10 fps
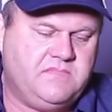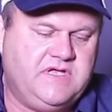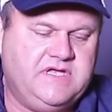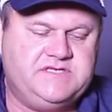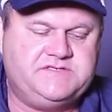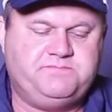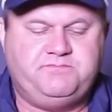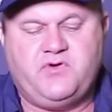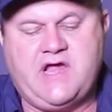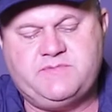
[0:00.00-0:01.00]
is
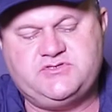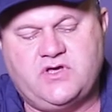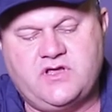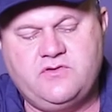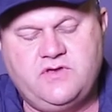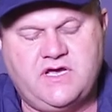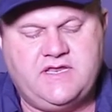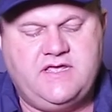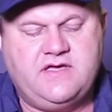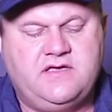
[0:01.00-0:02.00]
perhaps not a good
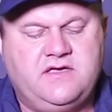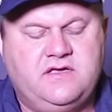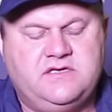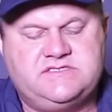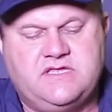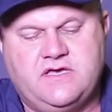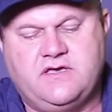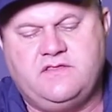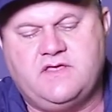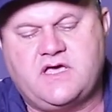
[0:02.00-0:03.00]
idea is
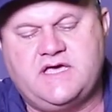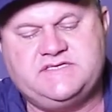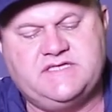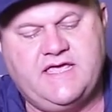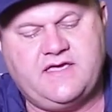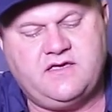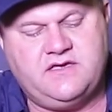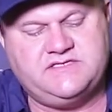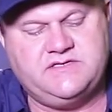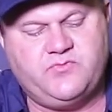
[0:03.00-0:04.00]
the case neck
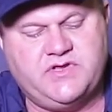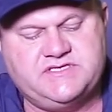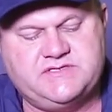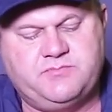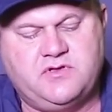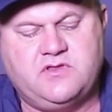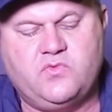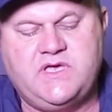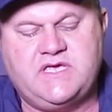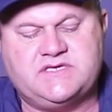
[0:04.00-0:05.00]
is in principle the
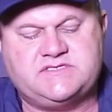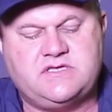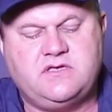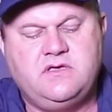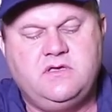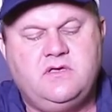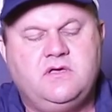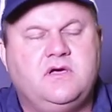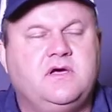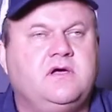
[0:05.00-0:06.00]
weakest
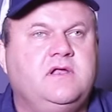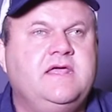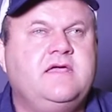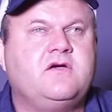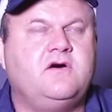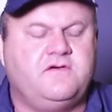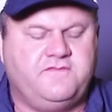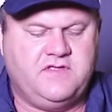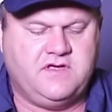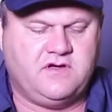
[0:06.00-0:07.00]
link
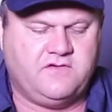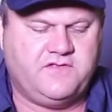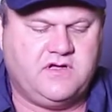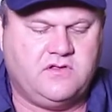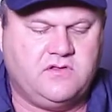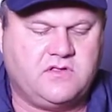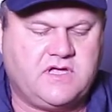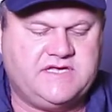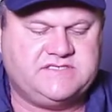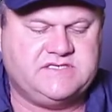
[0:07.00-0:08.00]
of the whole
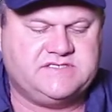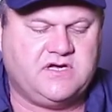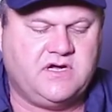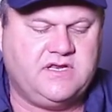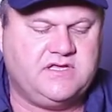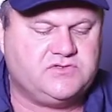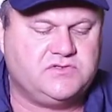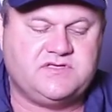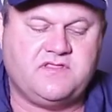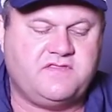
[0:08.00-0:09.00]
case design. It's
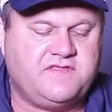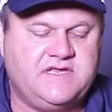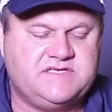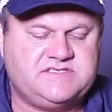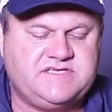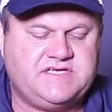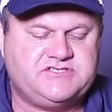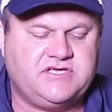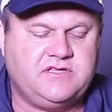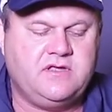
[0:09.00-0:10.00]
also the thinnest
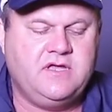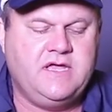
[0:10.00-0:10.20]
section.